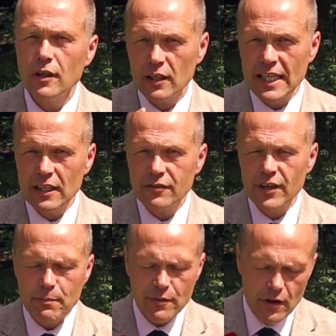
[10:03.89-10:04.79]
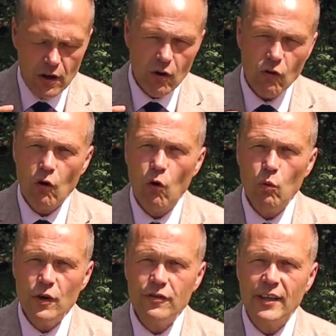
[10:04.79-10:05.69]
Little tip,
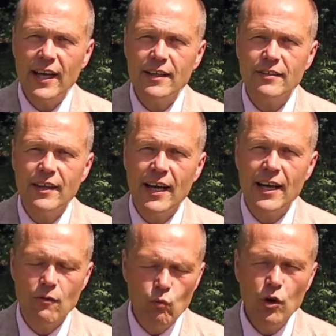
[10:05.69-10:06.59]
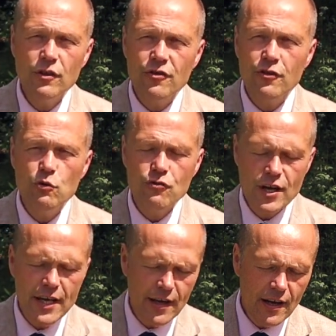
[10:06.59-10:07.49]
always get a wooden shoe
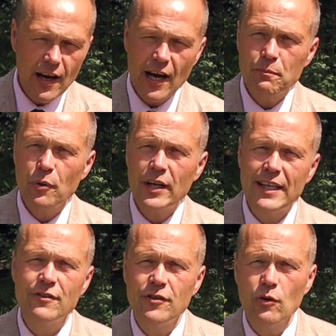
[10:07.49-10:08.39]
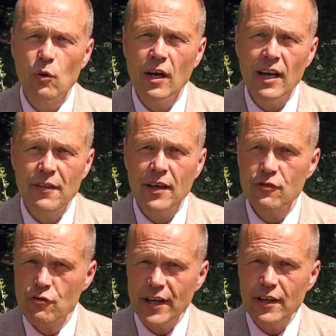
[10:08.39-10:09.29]
tree and put it into your leather
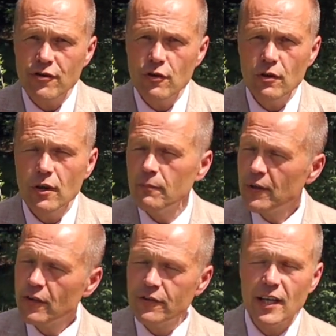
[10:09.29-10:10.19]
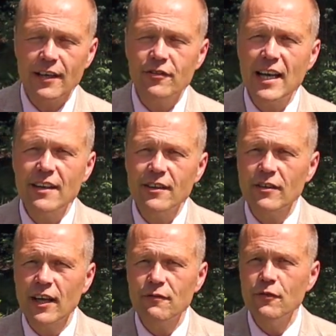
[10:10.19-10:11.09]
training shoe, because it'll extend
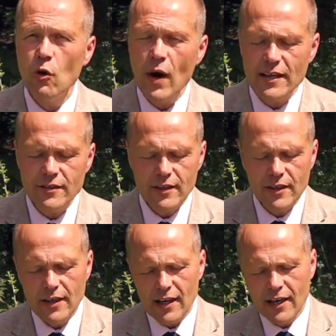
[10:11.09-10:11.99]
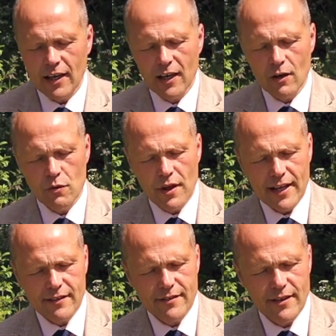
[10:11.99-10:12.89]
its life no end and allow
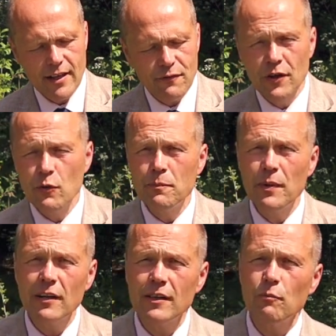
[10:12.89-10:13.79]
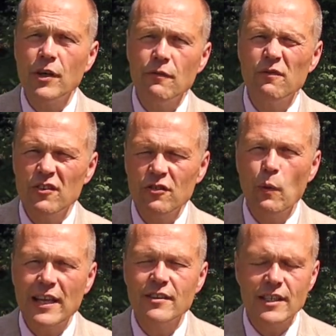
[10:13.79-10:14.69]
that fluid buildup where you've
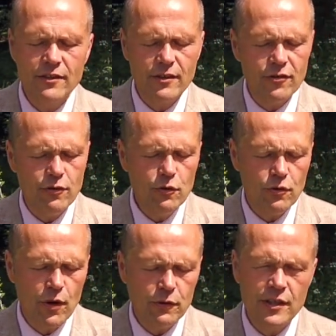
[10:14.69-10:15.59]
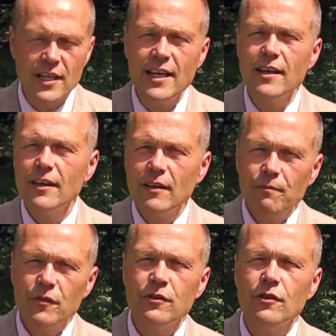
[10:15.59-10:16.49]
sweated into the shoe throughout the day
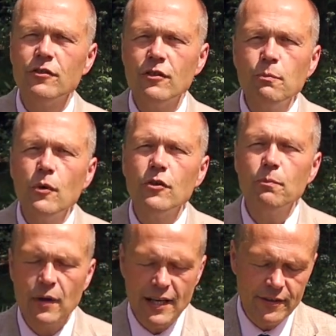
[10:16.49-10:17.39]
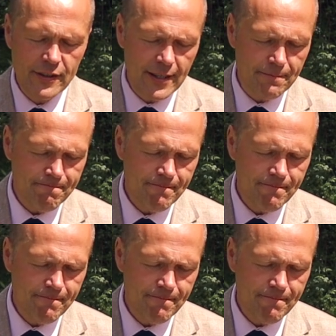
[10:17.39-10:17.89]
to just disperse pleasantly.